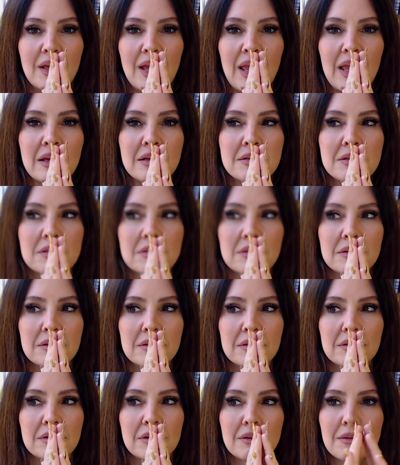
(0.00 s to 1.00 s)
And
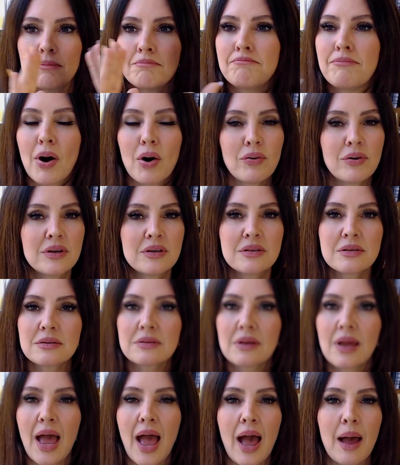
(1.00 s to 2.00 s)

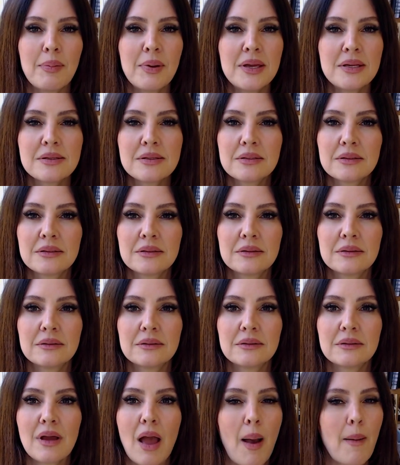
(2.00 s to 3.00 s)
bonus habit,
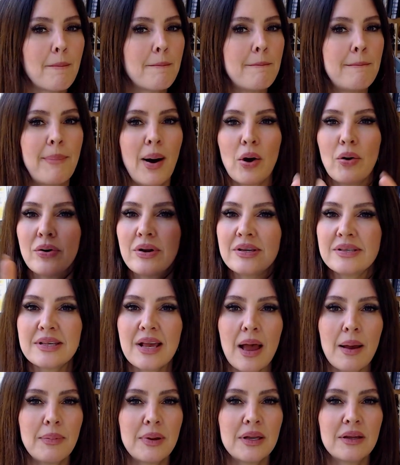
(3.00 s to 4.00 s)

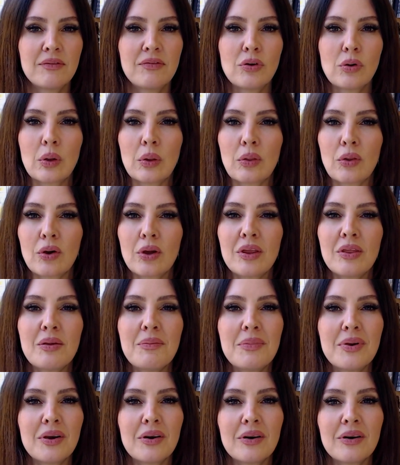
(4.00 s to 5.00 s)
if you can look in the
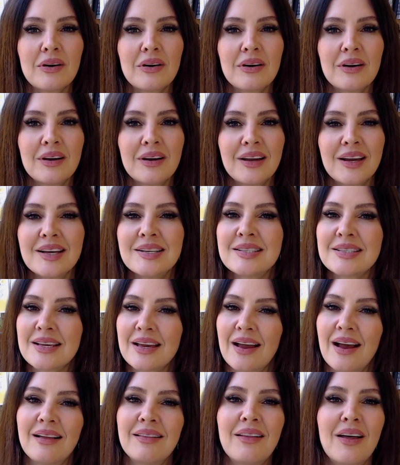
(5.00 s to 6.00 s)
mirror and
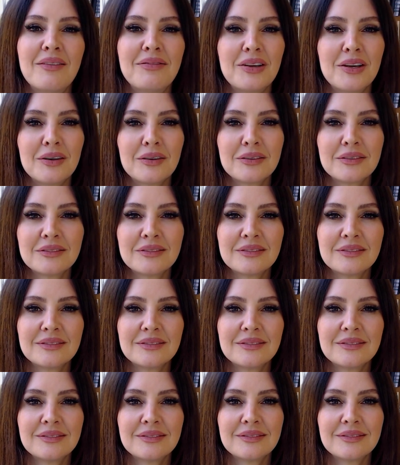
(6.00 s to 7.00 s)
say, I love you.
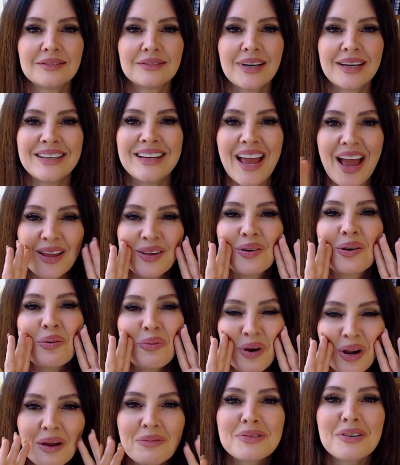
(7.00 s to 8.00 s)
And yeah, you can
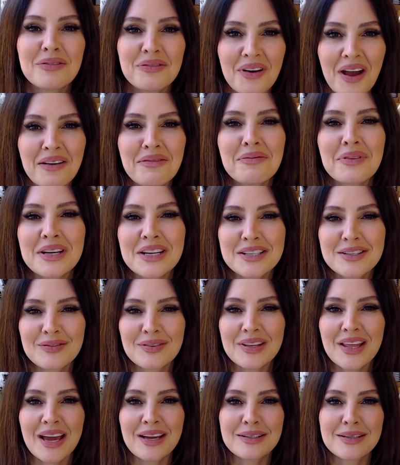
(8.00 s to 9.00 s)
work up to 5 minutes
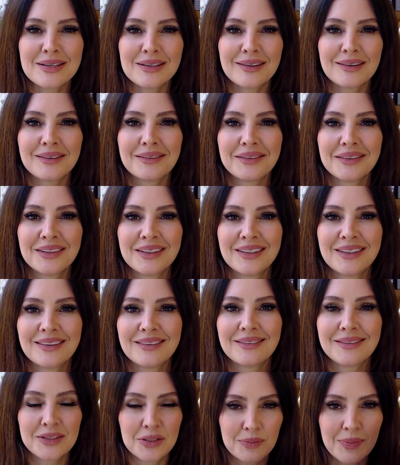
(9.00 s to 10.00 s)
for that too,
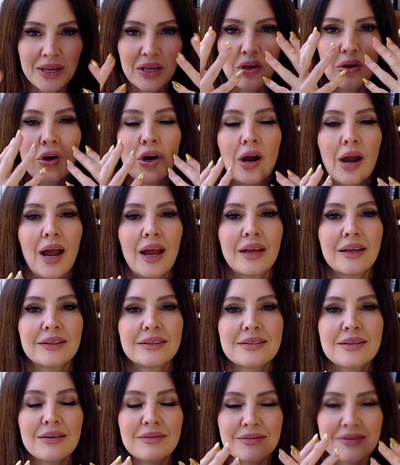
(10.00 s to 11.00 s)
which will make you cry.
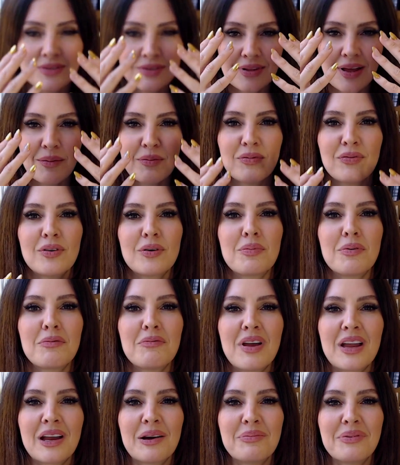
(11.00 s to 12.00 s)
So do that before you put
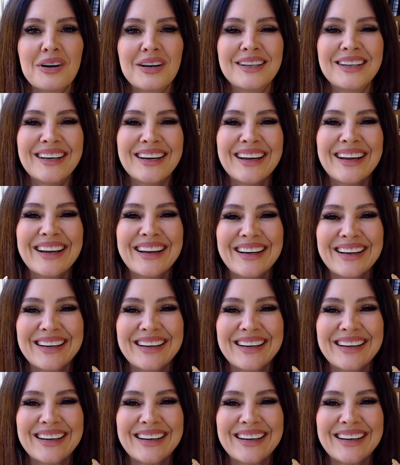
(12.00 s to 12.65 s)
makeup on.